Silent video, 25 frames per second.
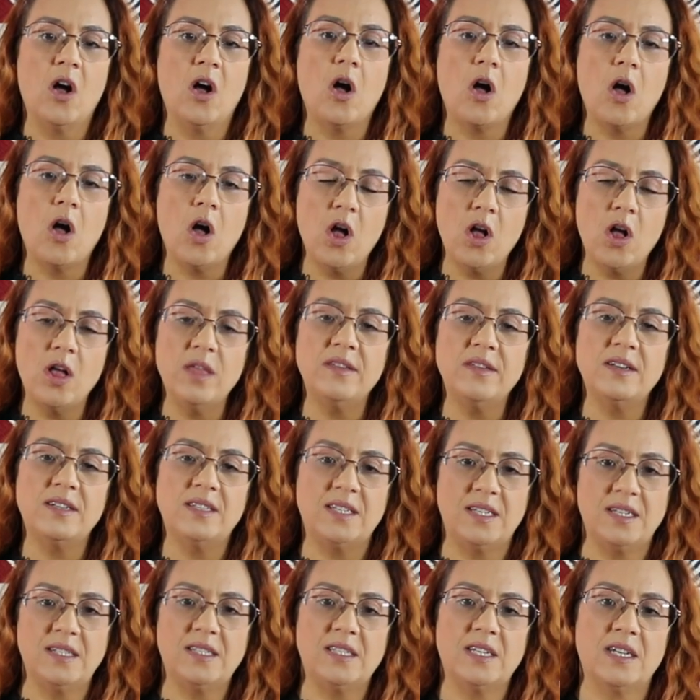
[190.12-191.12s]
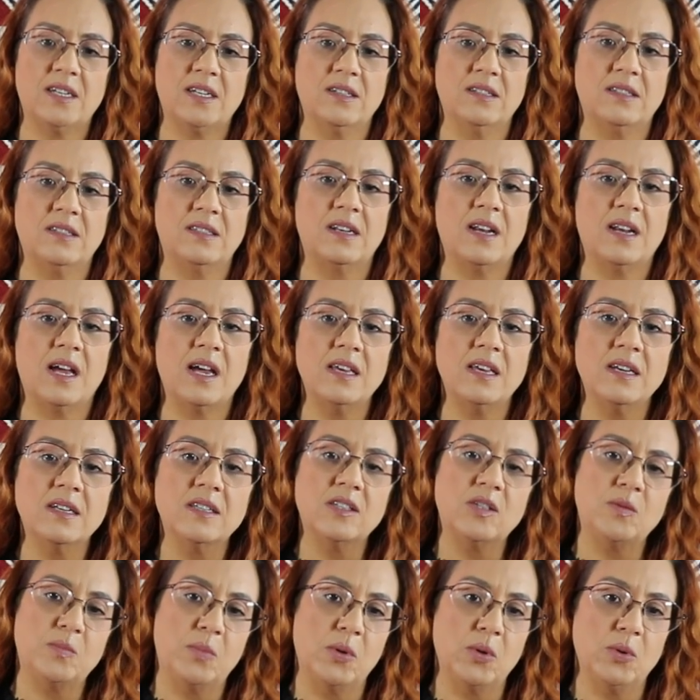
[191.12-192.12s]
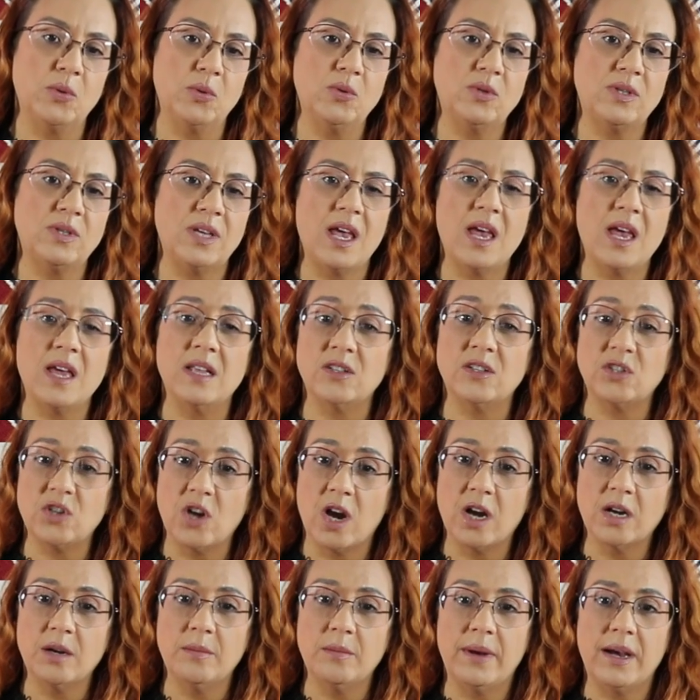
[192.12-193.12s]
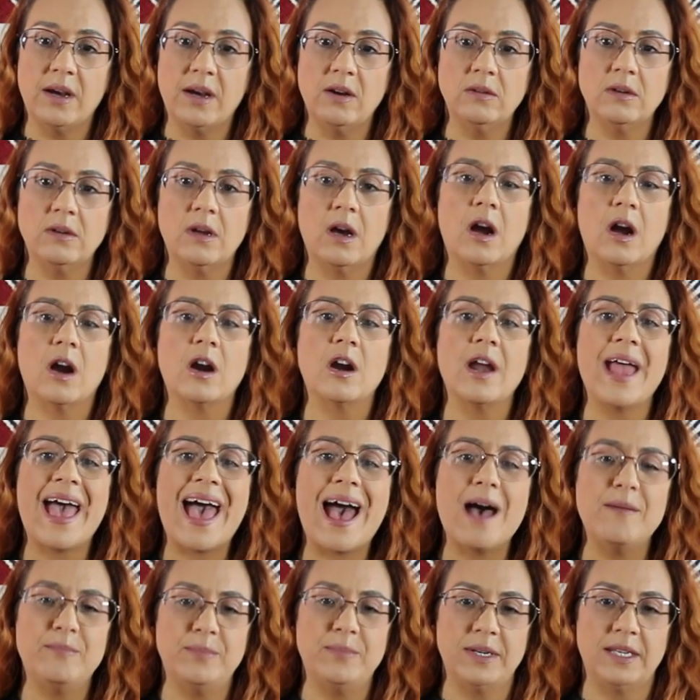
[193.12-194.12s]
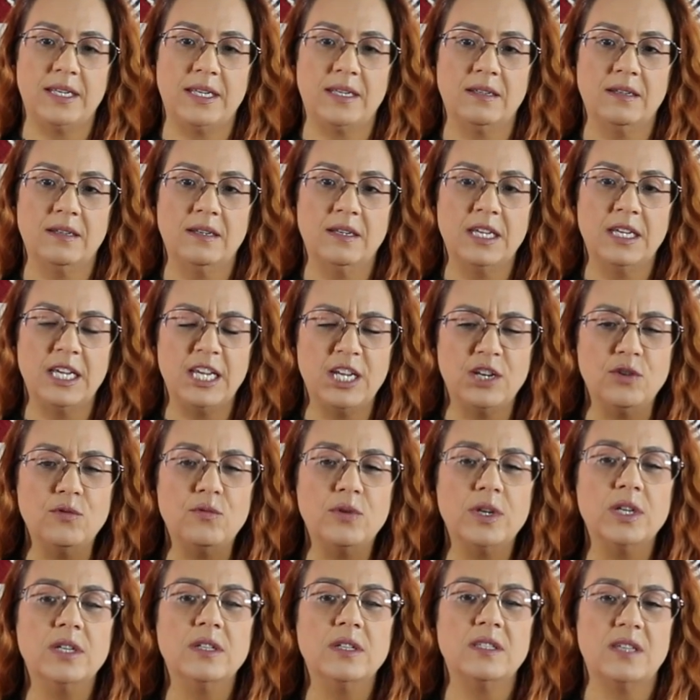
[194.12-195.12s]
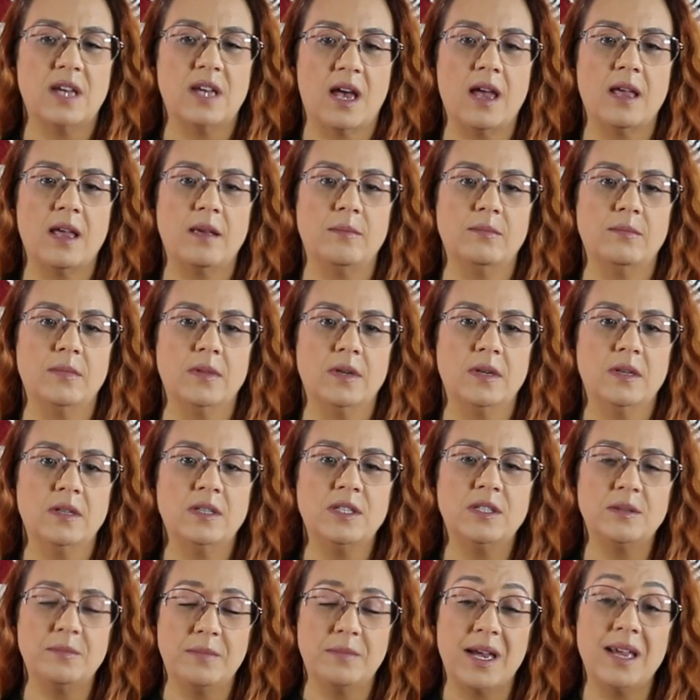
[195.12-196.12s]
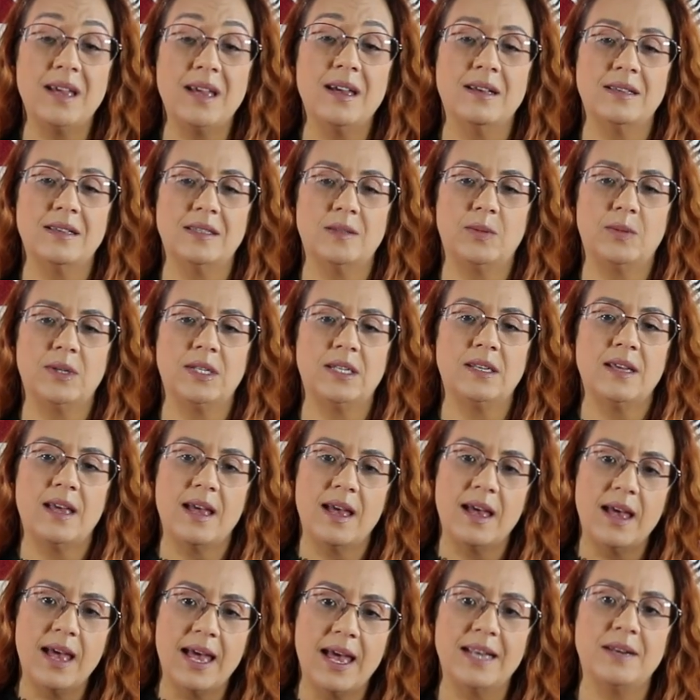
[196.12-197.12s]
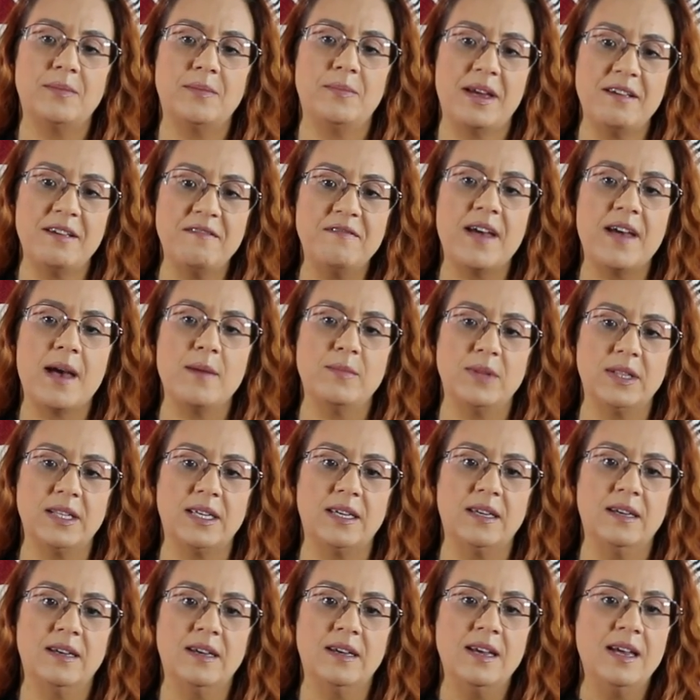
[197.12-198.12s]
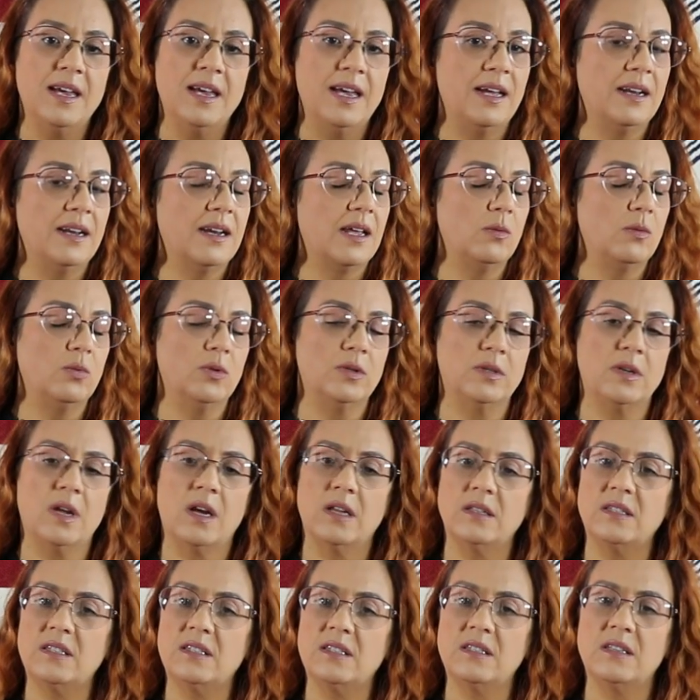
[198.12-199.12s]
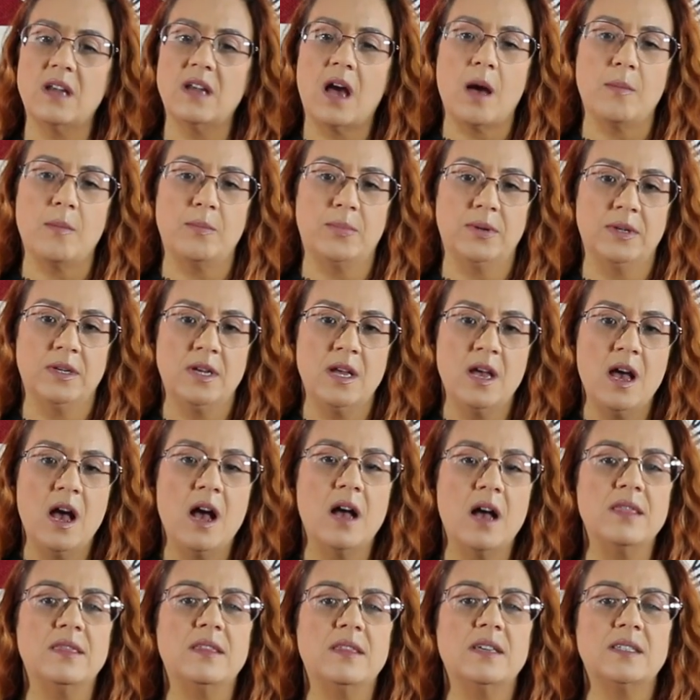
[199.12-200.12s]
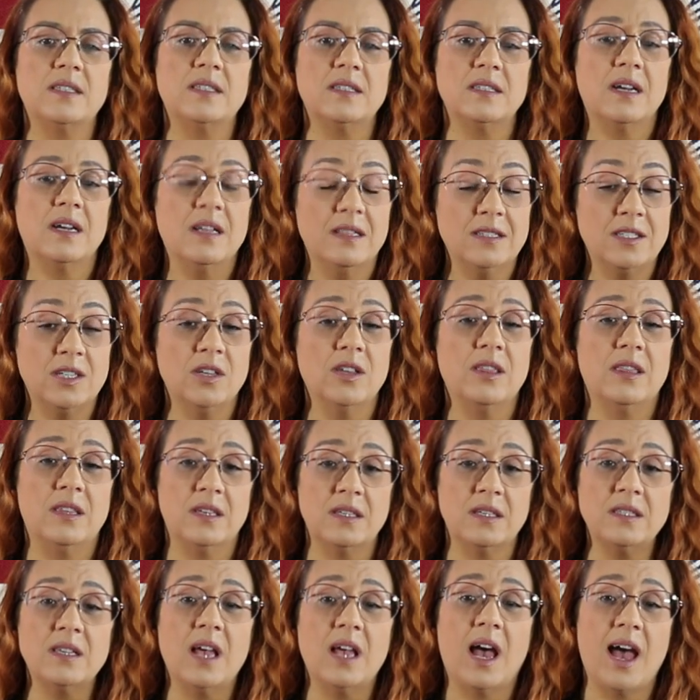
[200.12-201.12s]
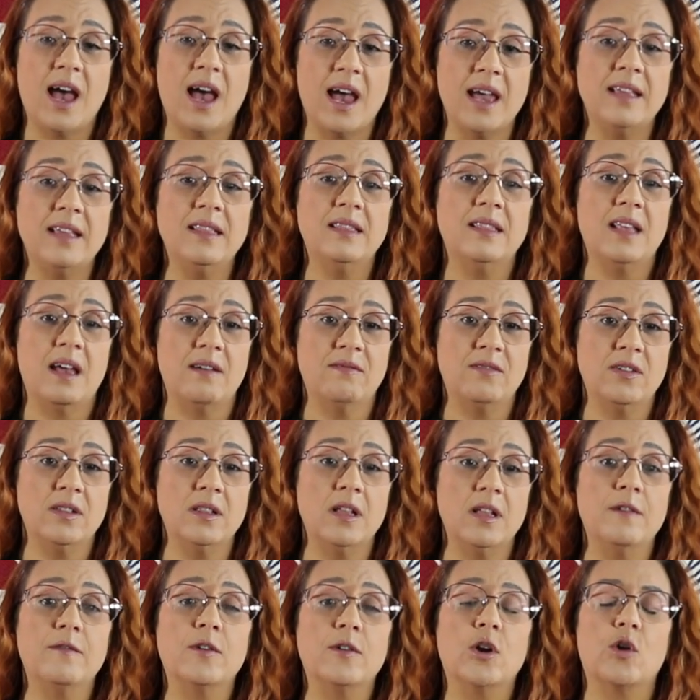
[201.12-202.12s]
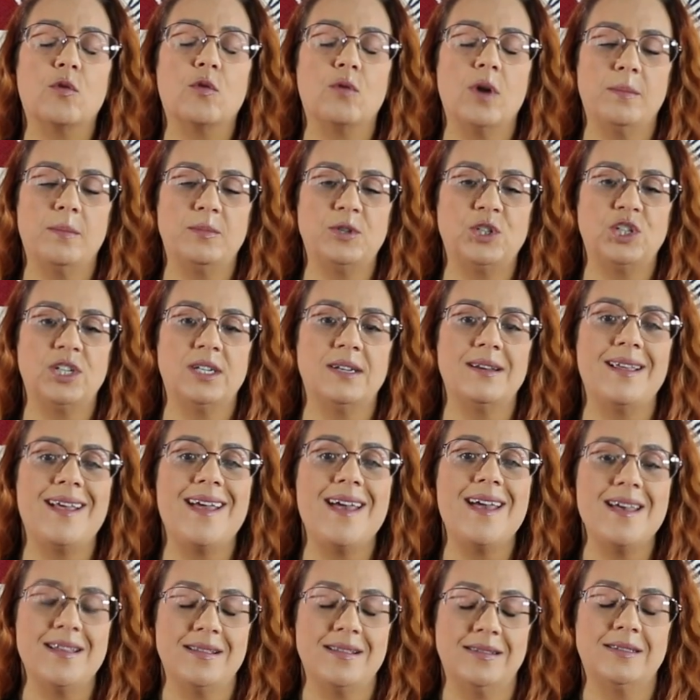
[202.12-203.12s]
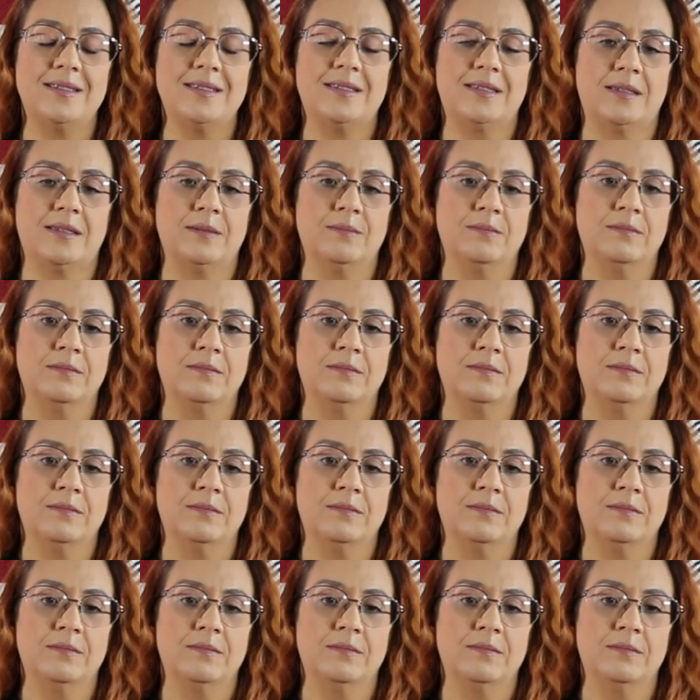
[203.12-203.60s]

All the details that I expose and talk about are happening in real time to my husband and my family, and I will not stop on this until this high level of corruption ends.